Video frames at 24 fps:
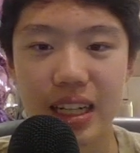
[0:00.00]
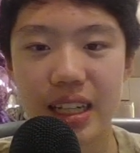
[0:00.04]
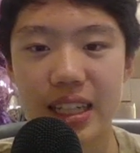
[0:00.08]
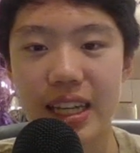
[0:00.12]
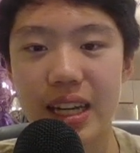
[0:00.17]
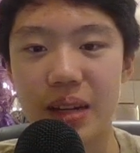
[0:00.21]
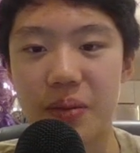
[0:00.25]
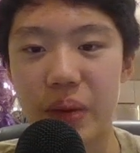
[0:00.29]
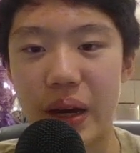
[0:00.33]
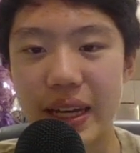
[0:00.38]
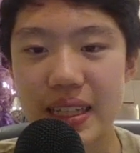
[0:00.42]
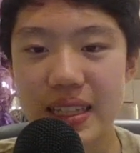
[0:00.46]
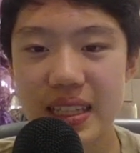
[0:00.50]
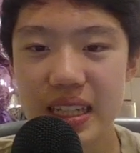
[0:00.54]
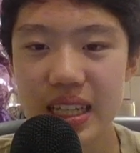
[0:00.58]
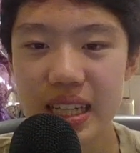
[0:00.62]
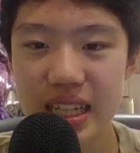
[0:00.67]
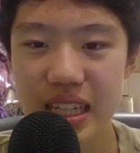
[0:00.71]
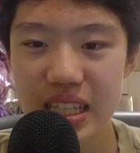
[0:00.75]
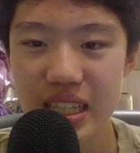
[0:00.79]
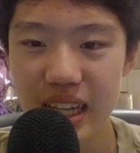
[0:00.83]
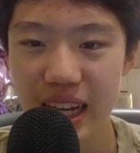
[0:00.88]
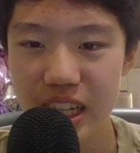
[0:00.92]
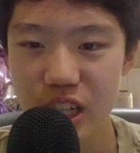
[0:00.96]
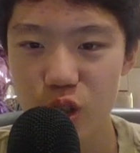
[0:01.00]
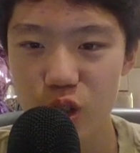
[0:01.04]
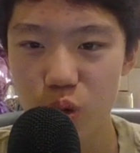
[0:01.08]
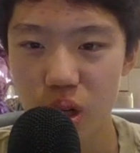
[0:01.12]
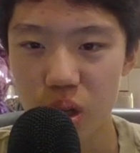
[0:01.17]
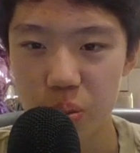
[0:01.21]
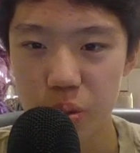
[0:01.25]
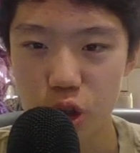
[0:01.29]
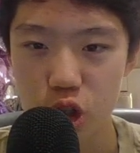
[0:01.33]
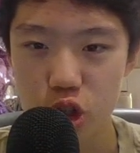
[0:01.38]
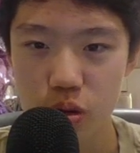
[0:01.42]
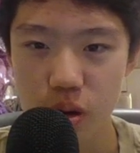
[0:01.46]
Again, my idea is I just
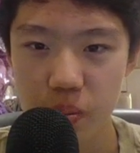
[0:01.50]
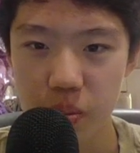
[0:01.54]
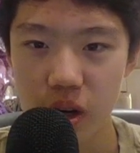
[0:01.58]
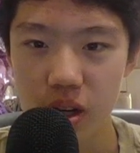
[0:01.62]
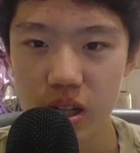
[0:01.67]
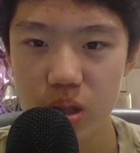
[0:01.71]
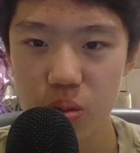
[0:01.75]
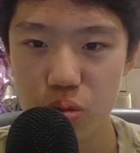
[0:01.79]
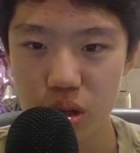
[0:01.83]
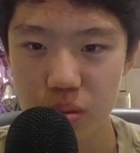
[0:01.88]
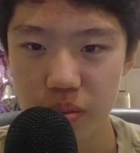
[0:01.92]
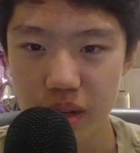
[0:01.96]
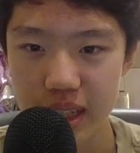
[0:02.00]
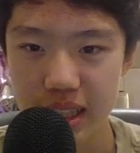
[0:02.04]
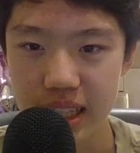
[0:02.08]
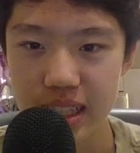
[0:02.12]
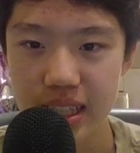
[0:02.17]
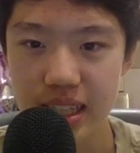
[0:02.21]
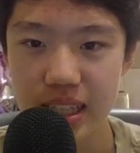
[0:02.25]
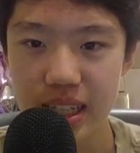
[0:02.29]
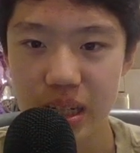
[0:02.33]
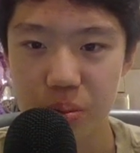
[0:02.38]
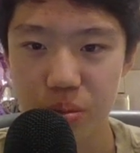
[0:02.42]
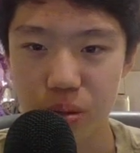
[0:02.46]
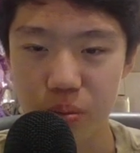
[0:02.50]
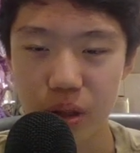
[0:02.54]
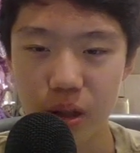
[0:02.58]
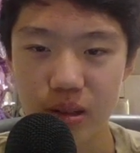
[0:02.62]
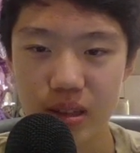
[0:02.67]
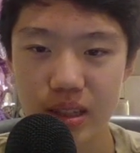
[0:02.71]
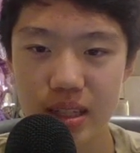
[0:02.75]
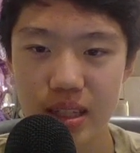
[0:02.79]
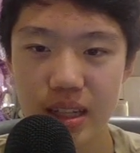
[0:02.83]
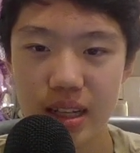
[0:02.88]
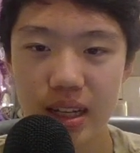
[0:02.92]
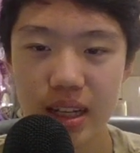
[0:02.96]
want to push my pawns, bring my king in, and
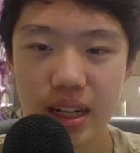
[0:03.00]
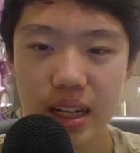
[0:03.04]
promote.